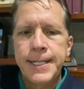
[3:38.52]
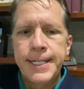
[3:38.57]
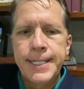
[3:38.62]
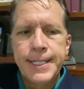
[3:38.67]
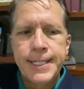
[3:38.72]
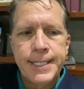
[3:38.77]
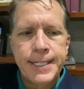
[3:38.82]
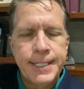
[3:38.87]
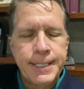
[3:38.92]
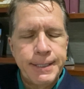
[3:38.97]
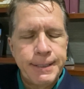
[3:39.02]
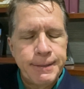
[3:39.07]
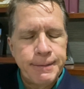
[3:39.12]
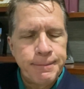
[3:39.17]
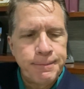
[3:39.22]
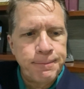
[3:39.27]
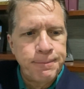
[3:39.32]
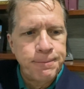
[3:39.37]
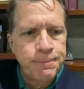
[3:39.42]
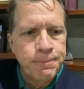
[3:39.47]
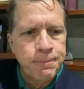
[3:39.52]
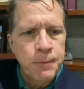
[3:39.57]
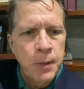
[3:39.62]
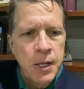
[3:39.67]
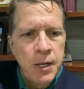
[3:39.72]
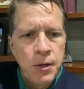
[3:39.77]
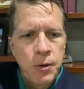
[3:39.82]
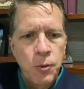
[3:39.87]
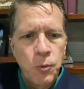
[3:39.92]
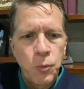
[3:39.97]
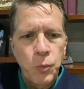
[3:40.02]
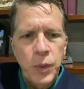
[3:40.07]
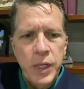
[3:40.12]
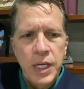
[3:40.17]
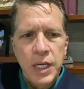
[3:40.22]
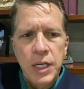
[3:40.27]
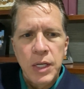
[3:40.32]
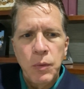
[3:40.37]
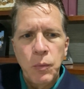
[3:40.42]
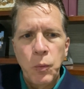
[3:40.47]
Um,
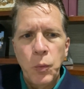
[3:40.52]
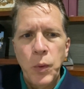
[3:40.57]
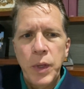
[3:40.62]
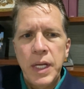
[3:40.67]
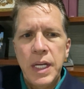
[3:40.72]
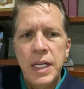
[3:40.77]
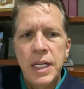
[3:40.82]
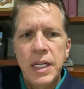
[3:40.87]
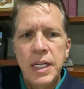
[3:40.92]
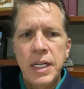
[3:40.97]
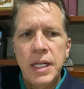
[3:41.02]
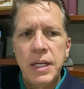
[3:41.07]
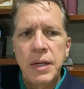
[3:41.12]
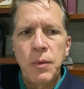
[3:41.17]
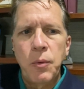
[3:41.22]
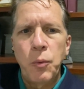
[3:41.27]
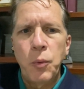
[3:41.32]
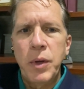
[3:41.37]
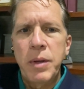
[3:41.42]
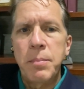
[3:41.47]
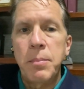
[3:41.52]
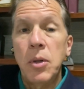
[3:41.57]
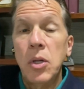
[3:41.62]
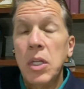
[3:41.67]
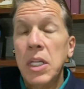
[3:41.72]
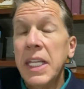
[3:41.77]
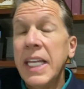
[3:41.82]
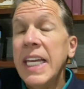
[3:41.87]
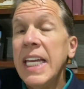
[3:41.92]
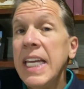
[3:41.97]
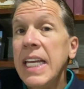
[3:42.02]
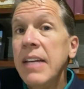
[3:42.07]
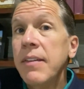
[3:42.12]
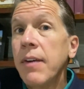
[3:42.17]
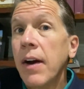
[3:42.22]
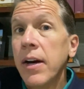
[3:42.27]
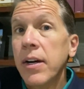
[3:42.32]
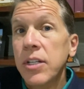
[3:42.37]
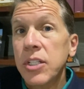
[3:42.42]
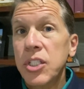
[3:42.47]
we, we, we believe
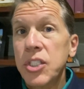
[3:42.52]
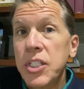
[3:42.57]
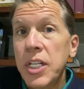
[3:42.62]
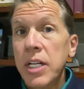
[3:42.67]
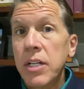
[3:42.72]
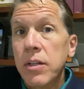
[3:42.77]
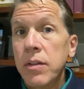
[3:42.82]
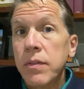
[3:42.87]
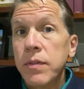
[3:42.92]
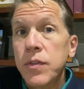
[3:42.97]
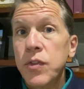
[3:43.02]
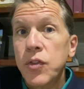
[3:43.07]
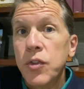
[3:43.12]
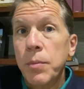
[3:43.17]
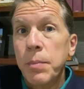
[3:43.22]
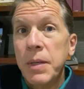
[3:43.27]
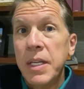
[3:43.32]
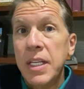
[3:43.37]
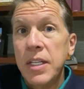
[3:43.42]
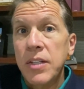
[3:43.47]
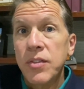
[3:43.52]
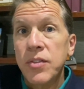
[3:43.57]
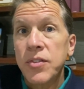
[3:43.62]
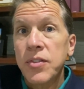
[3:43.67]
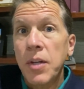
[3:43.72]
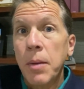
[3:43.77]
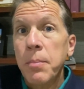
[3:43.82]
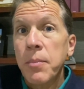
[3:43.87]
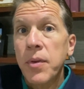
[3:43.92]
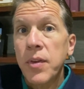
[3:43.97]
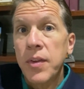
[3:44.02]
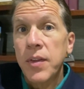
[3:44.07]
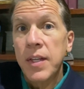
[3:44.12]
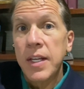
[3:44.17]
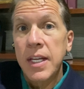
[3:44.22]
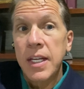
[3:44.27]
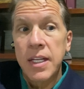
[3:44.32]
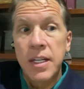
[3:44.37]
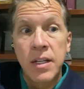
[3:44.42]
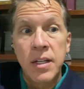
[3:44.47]
ourselves to be
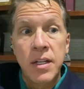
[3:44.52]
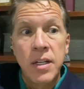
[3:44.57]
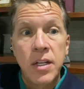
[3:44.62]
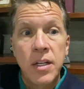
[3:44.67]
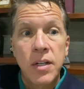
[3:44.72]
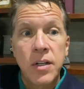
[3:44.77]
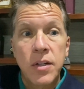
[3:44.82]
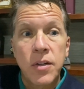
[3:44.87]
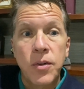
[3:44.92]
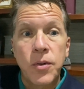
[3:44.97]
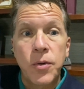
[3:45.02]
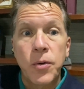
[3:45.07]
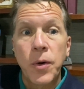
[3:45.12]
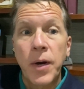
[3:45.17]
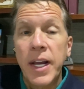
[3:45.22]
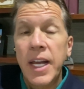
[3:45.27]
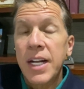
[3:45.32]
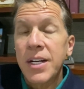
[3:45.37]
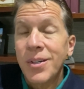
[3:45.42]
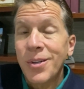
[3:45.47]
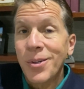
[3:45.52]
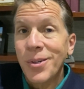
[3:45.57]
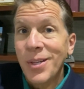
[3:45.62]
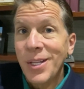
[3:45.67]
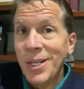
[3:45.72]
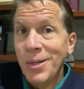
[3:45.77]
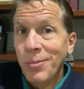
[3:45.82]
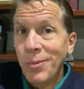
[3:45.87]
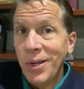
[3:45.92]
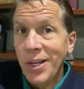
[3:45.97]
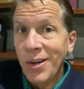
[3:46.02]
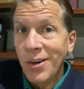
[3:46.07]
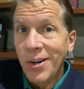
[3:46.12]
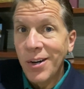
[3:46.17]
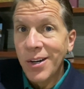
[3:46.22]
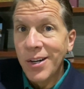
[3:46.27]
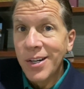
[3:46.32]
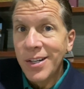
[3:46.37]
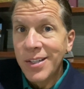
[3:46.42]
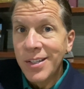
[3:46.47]
something grander than we
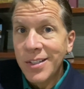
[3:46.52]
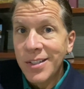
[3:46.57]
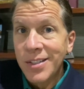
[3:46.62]
are.